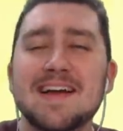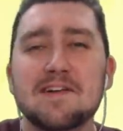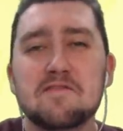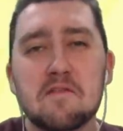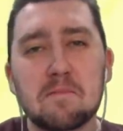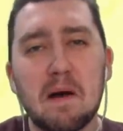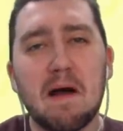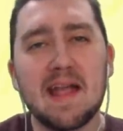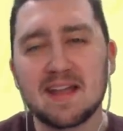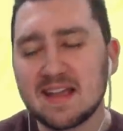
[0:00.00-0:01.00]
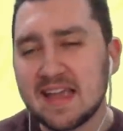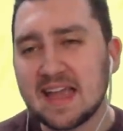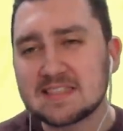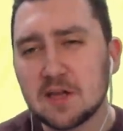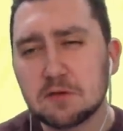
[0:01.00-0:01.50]
from biting and
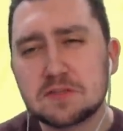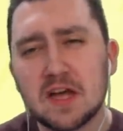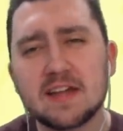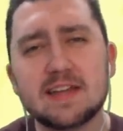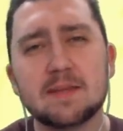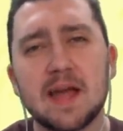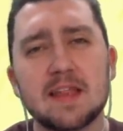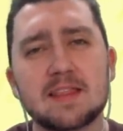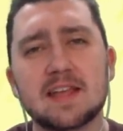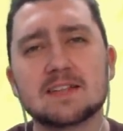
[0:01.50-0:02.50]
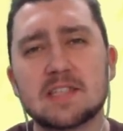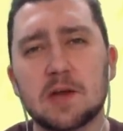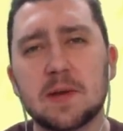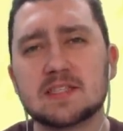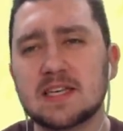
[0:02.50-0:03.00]
getting so done in about things
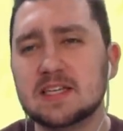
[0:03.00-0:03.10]
so easily.